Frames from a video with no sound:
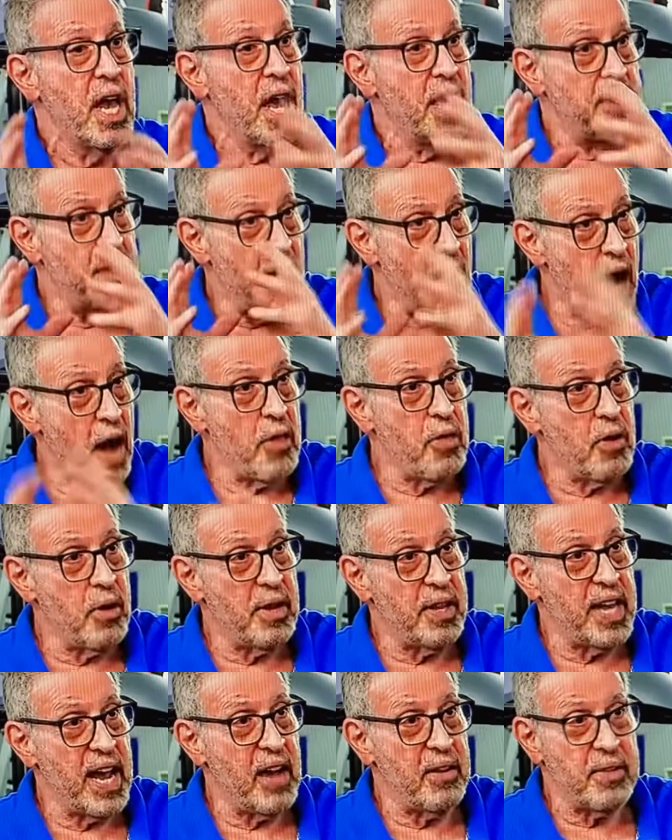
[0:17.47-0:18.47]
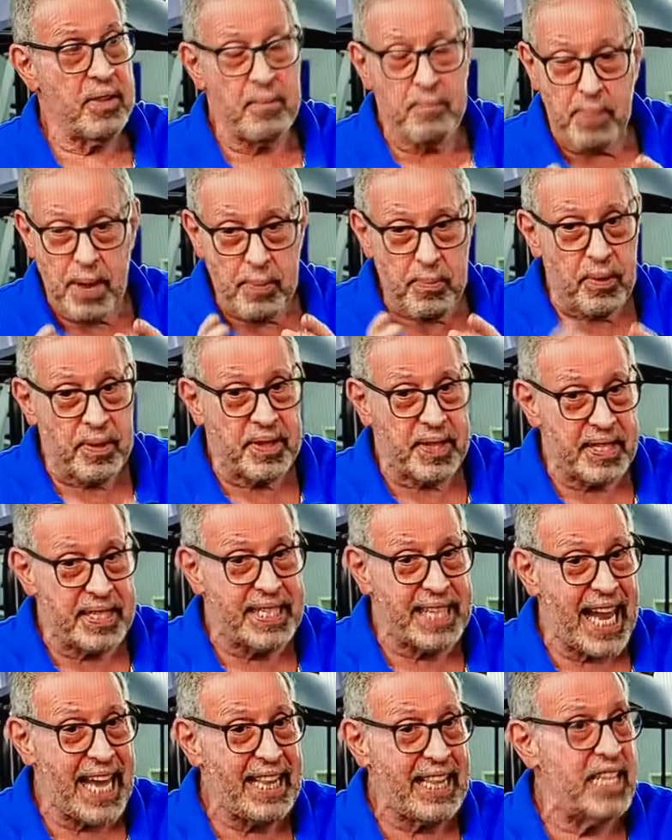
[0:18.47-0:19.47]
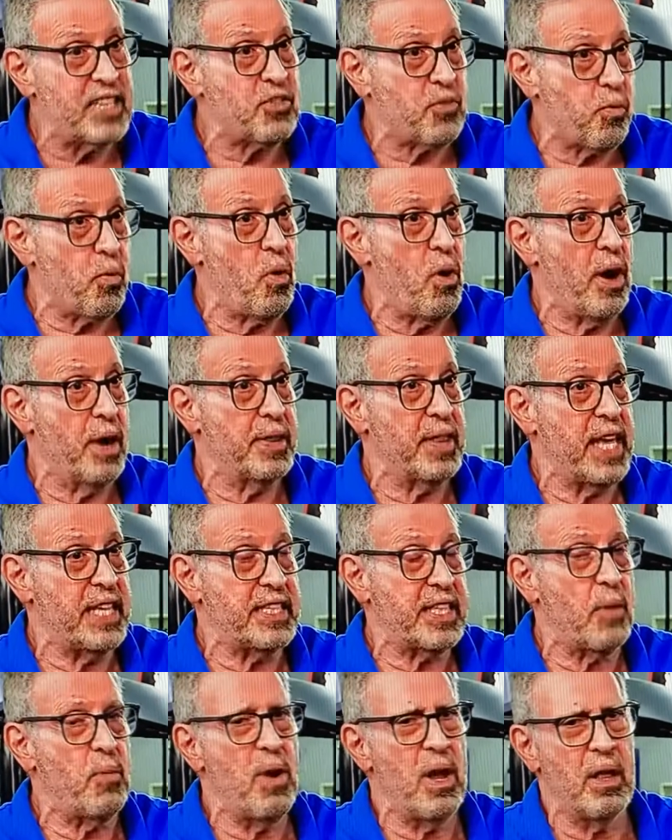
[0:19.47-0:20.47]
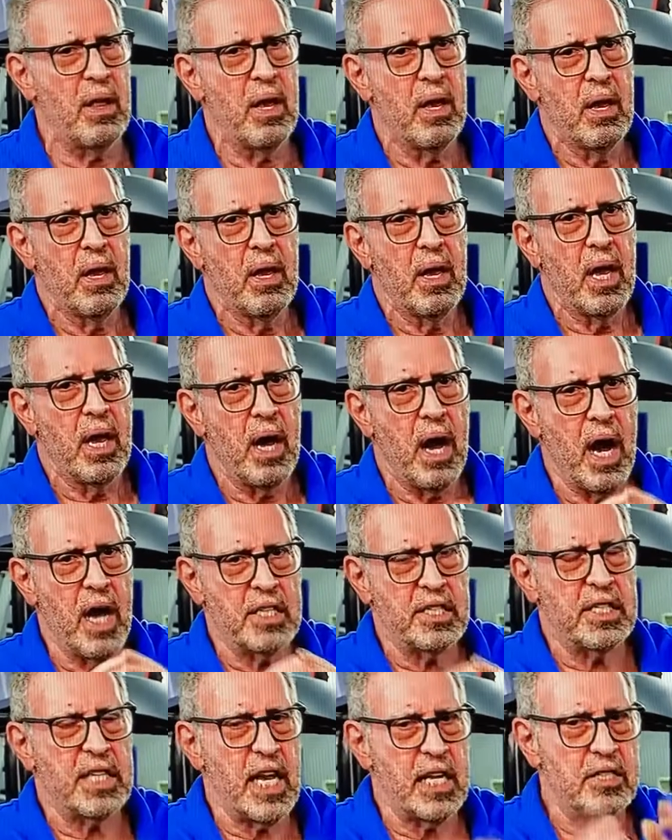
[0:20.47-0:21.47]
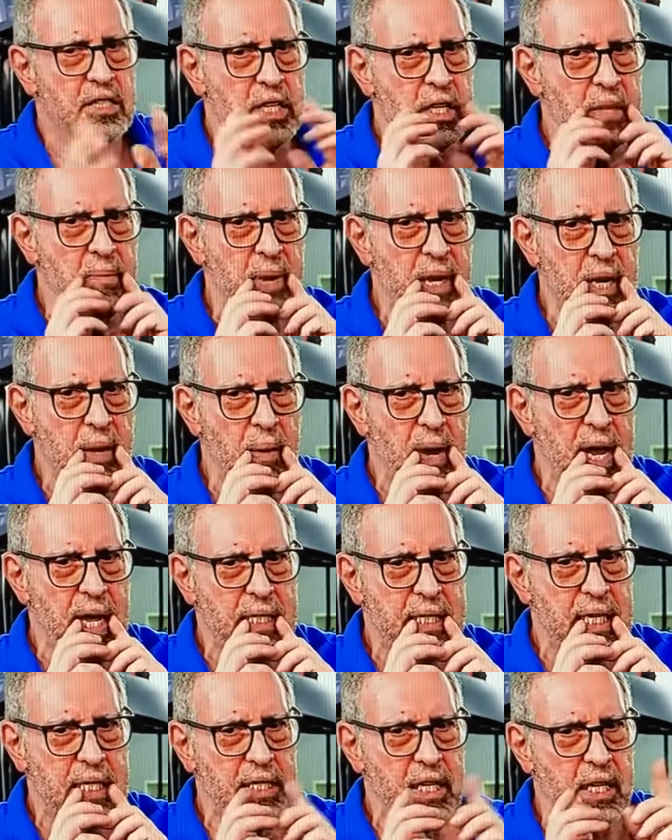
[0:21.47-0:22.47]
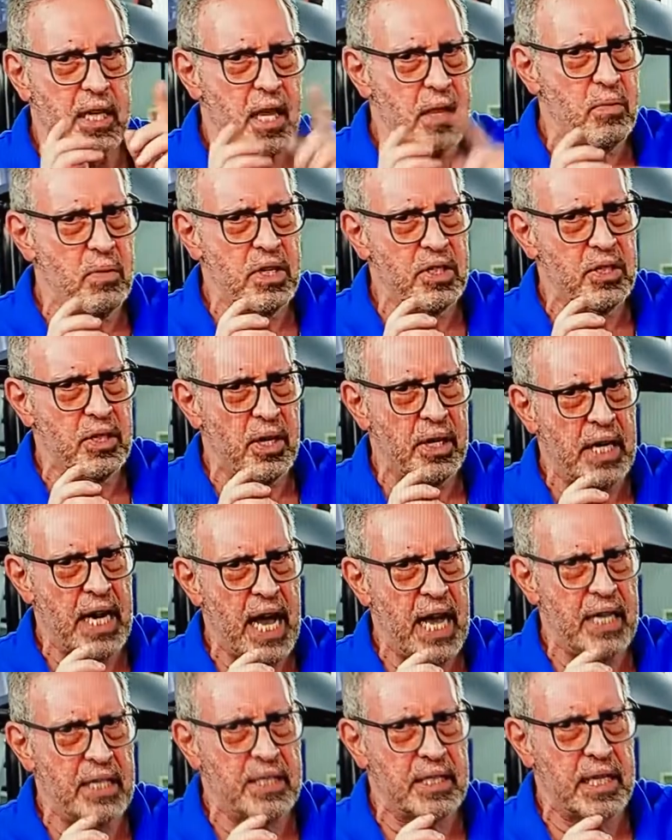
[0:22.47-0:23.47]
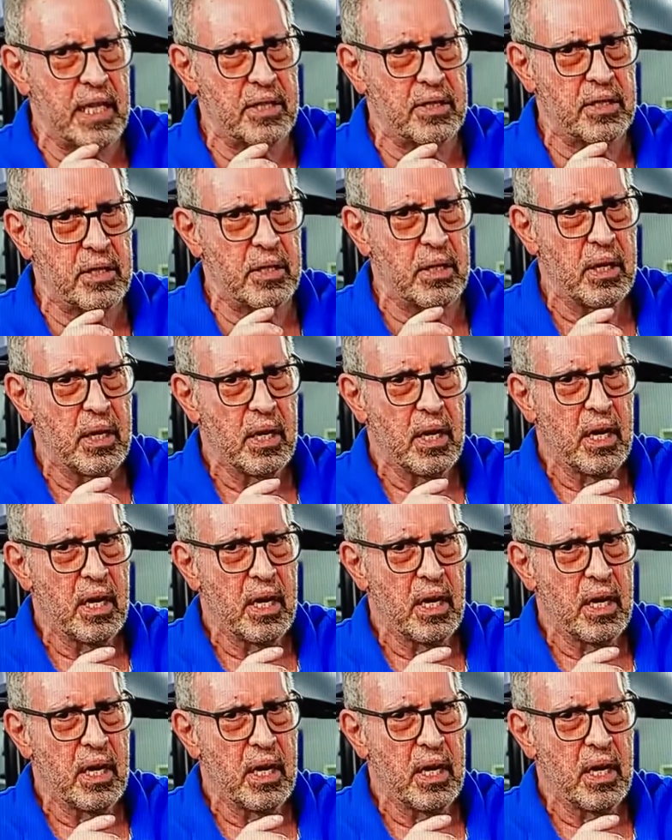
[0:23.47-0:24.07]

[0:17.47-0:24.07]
Now, people take this wrong. They say, well, essential amino acids, and the other ones are not essential.